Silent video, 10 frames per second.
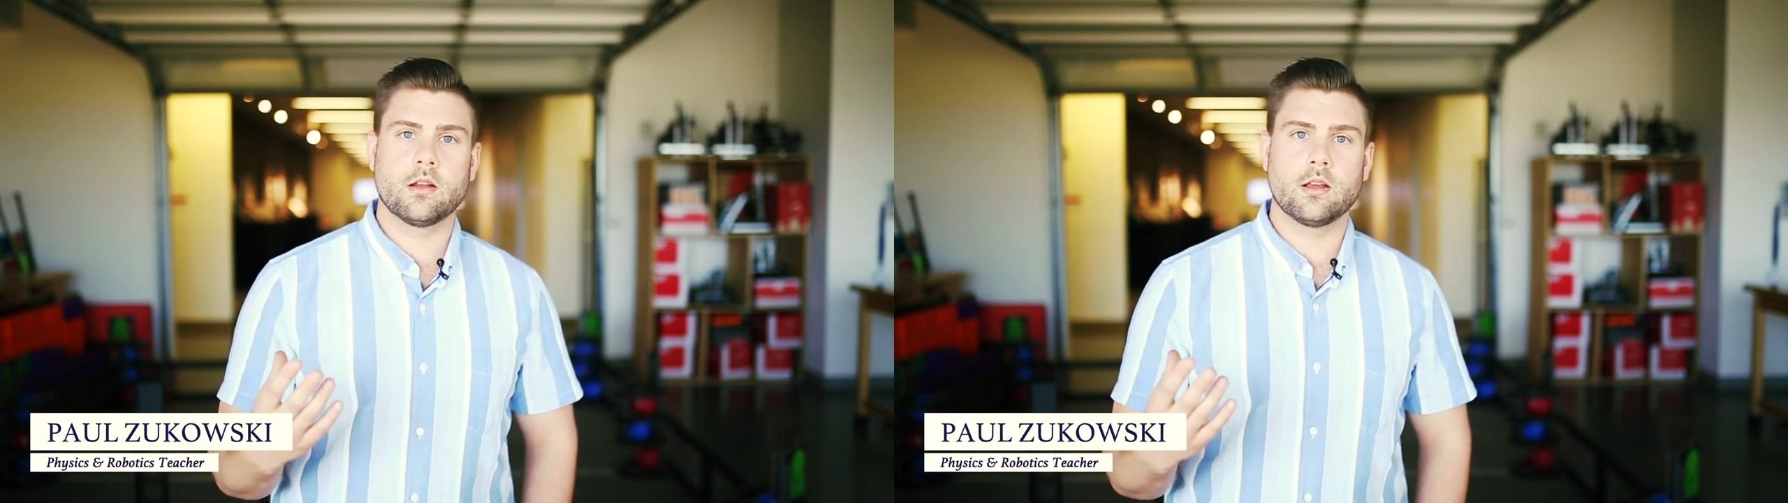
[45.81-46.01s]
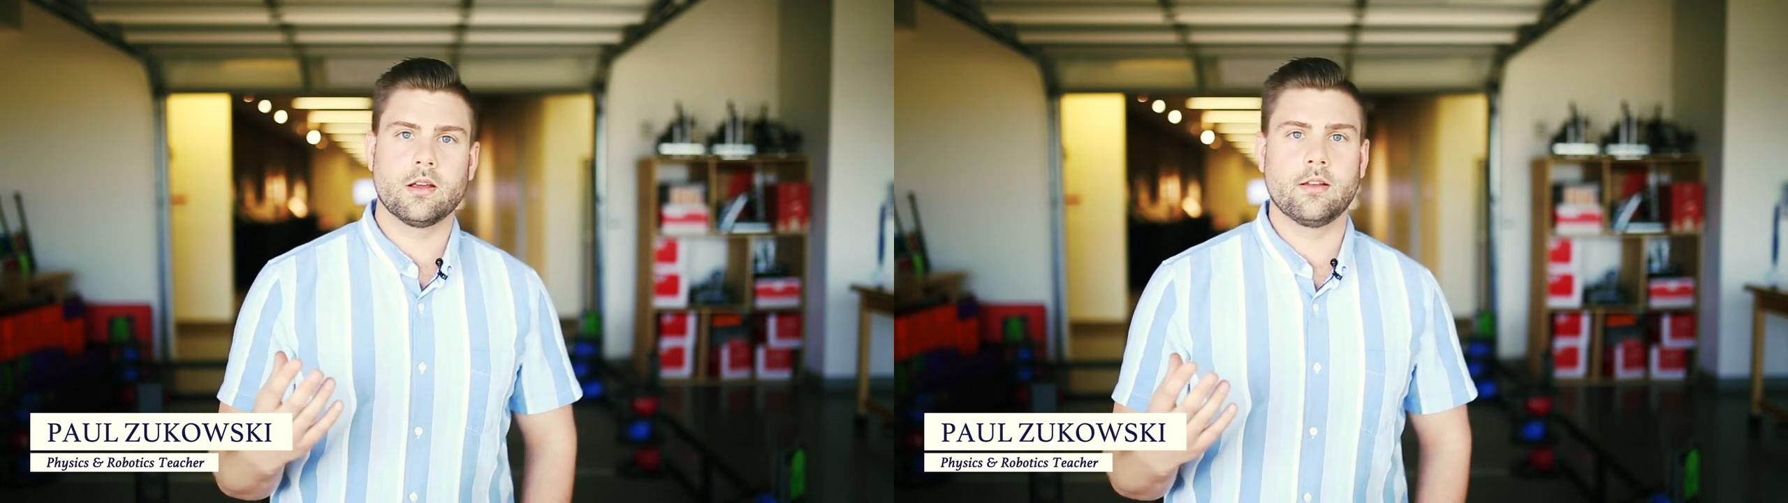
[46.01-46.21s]

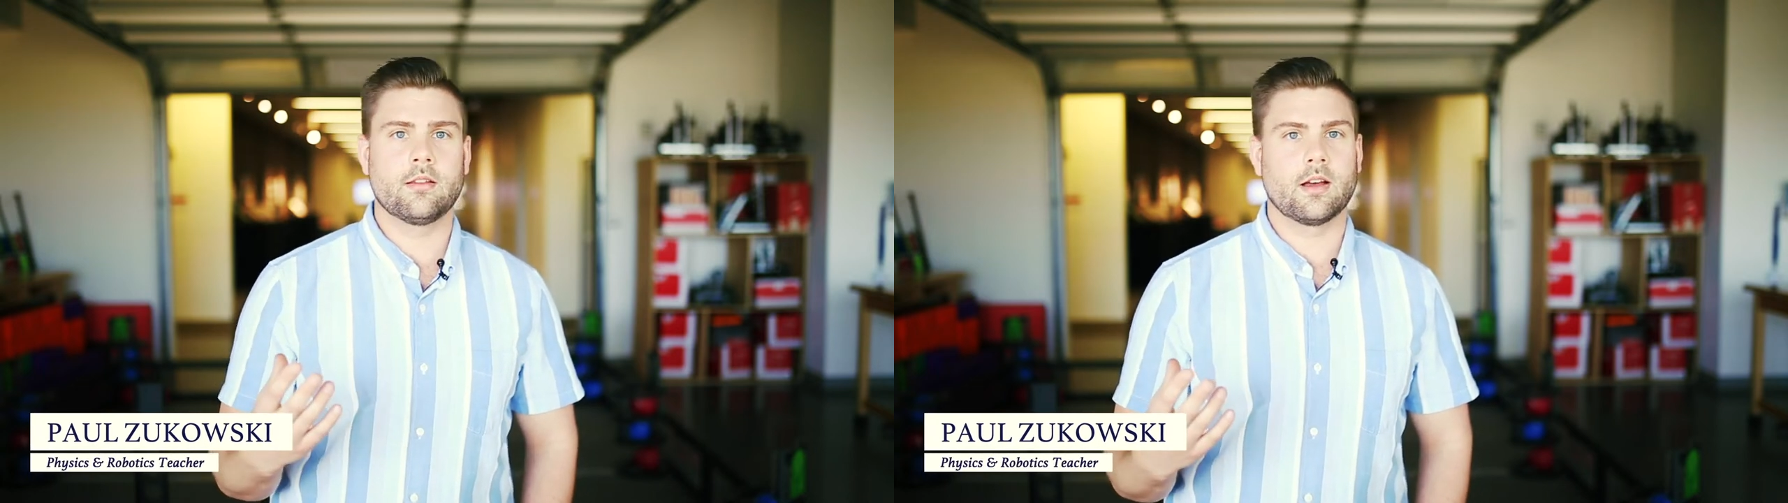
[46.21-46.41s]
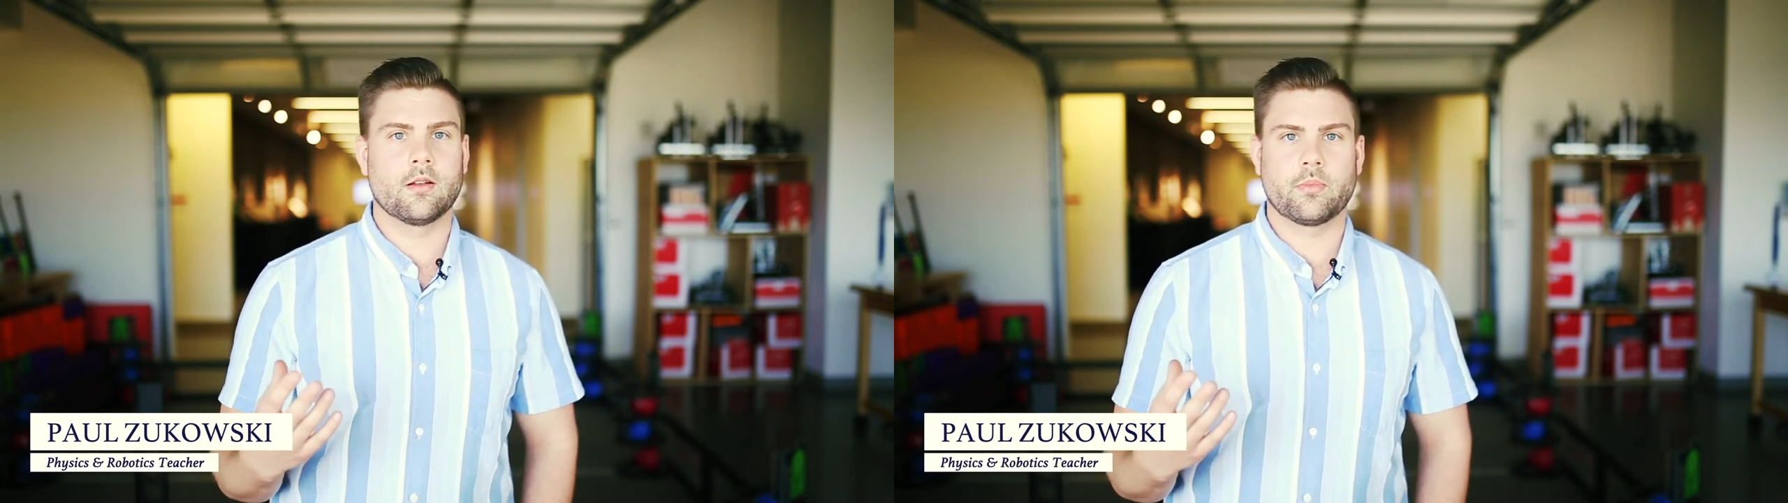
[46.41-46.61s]

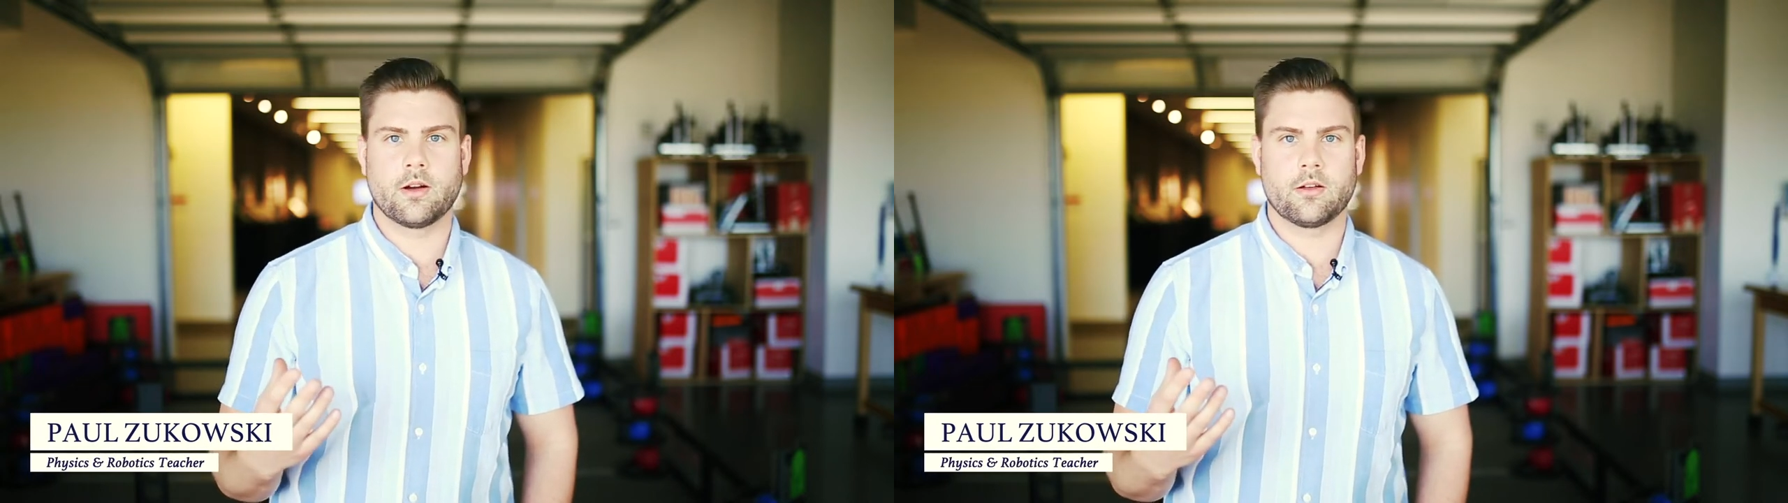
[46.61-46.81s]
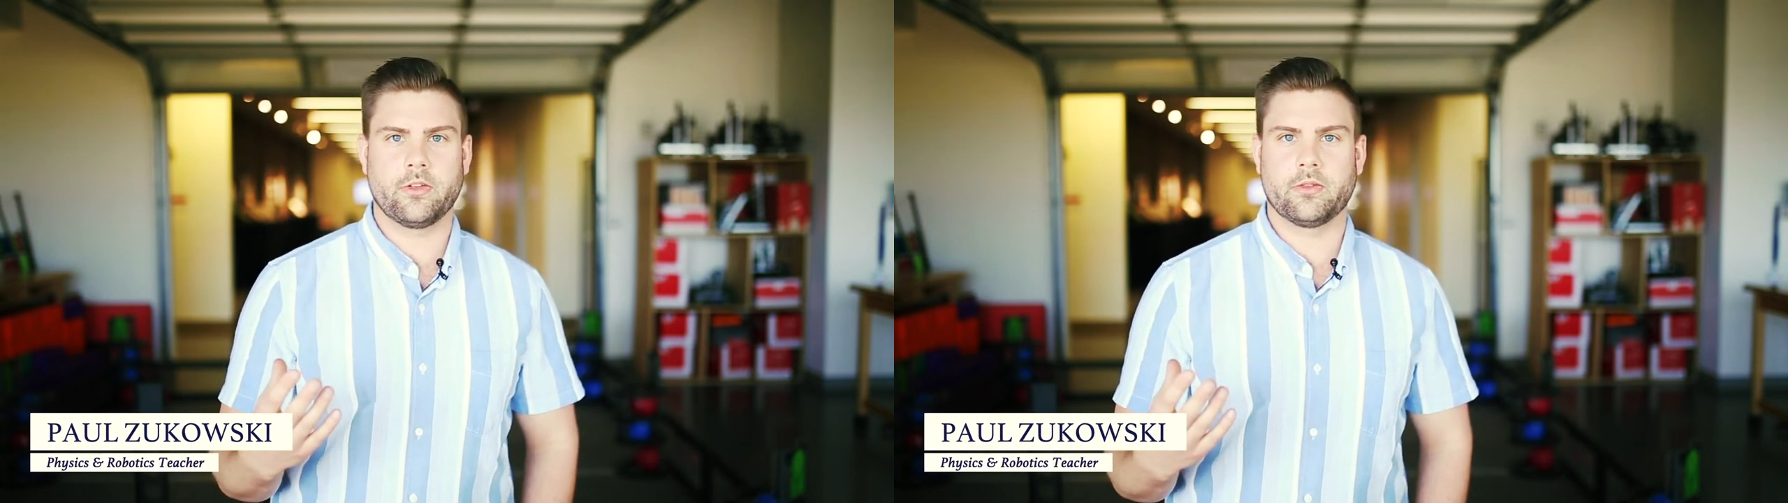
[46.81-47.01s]
is
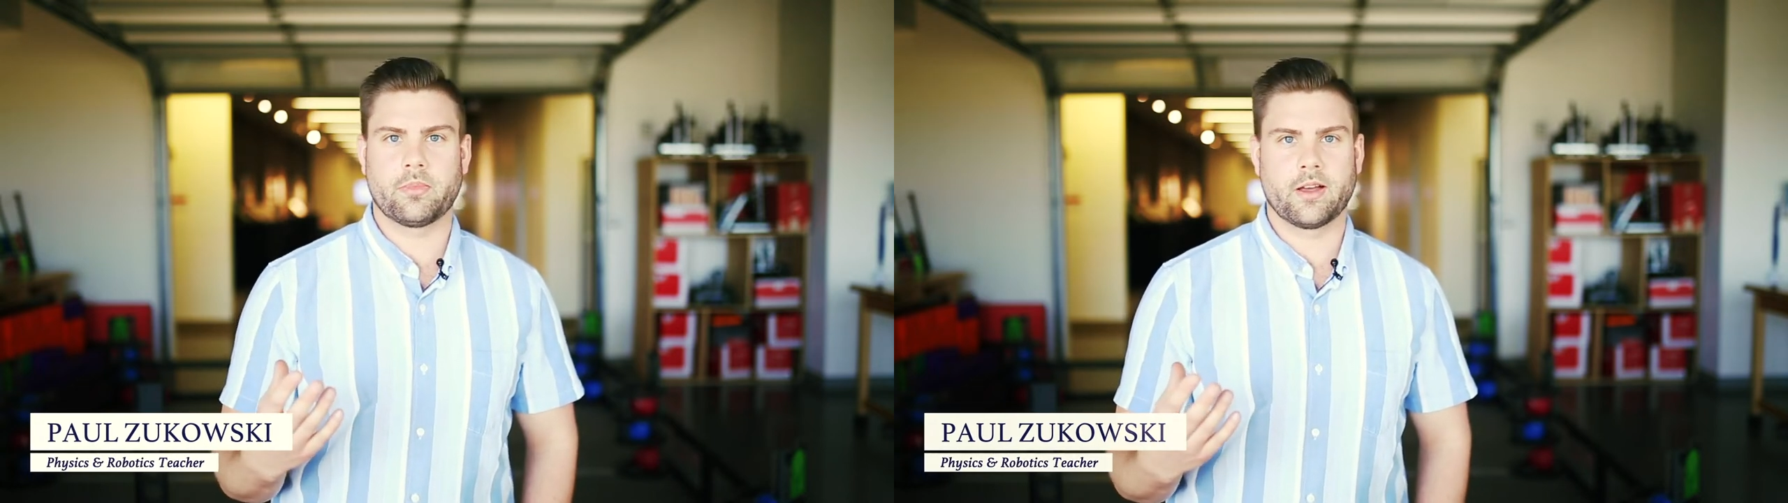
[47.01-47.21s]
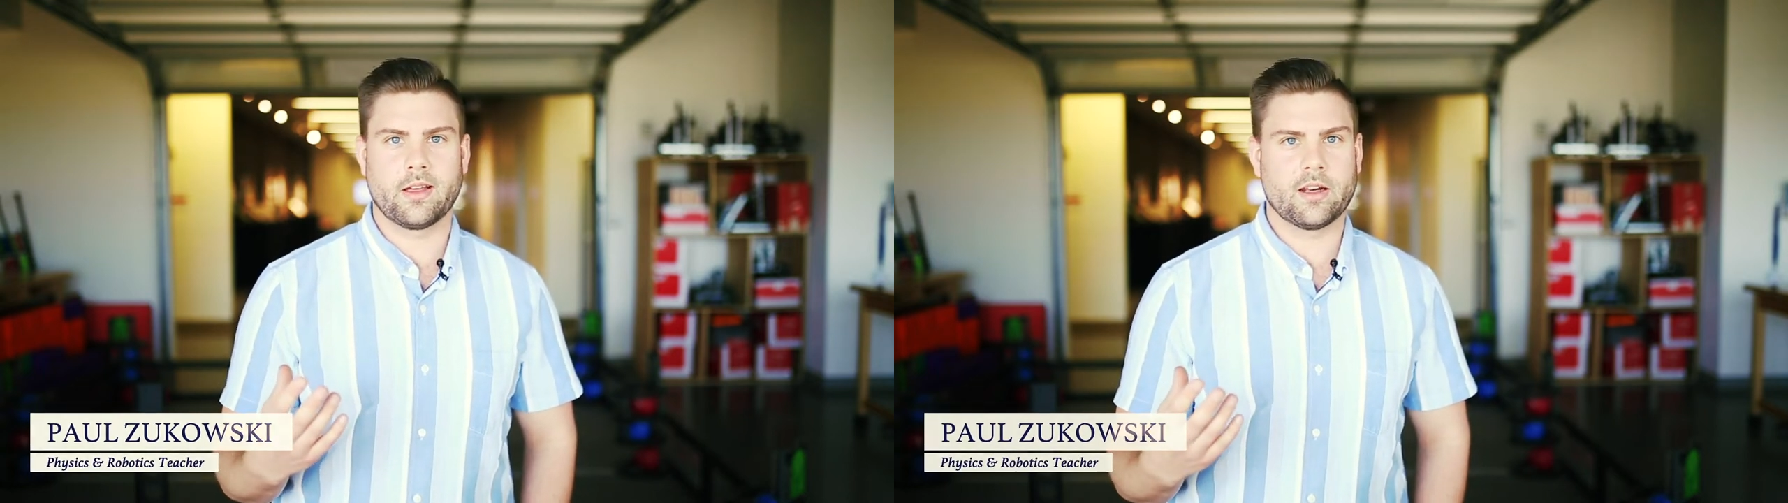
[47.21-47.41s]
unparalleled
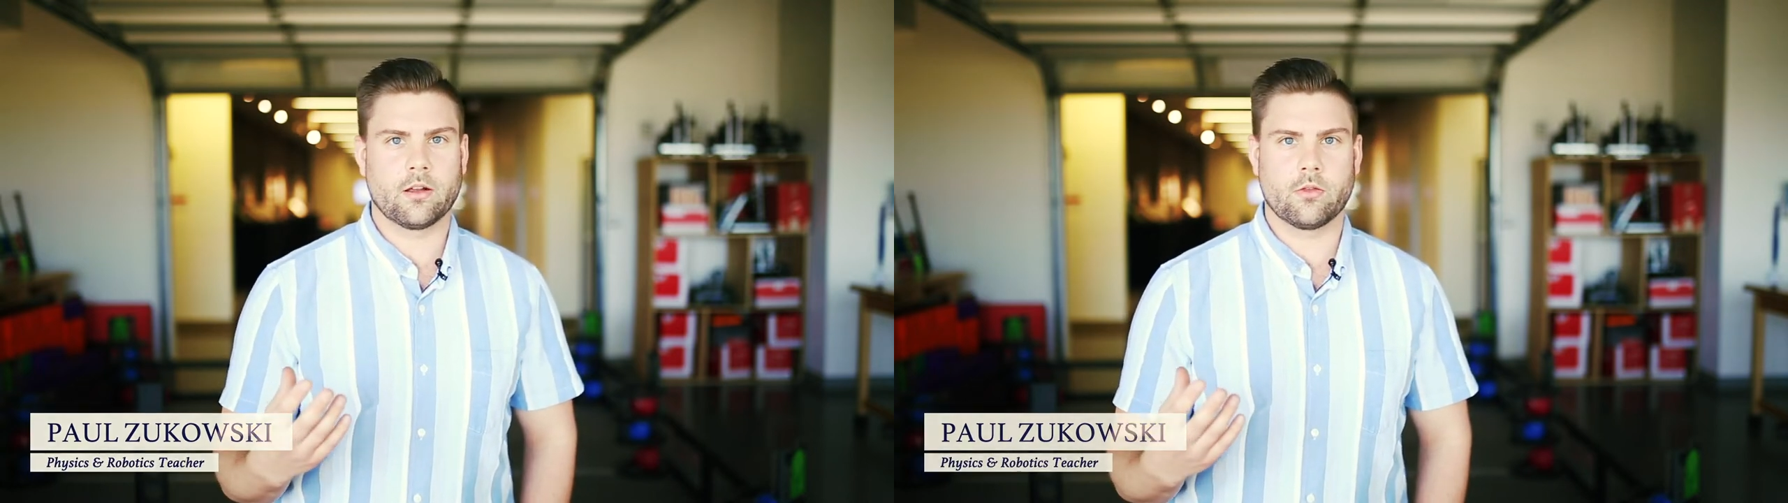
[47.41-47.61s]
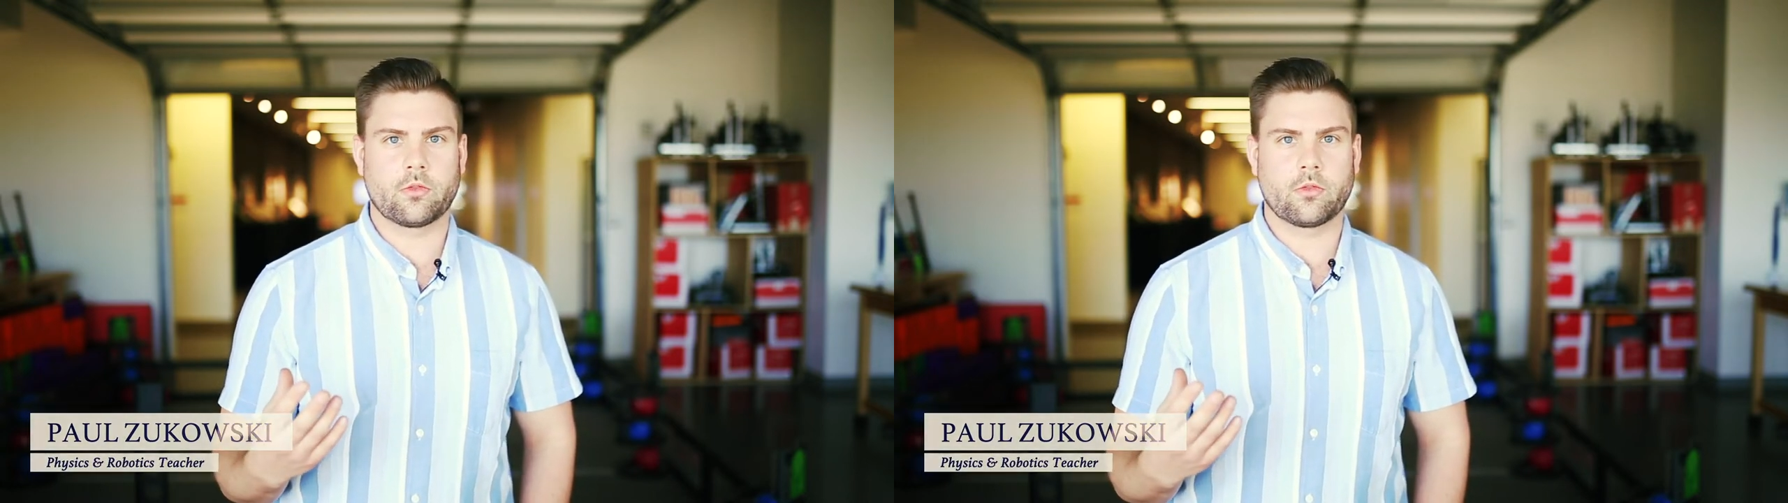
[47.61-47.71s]
by any other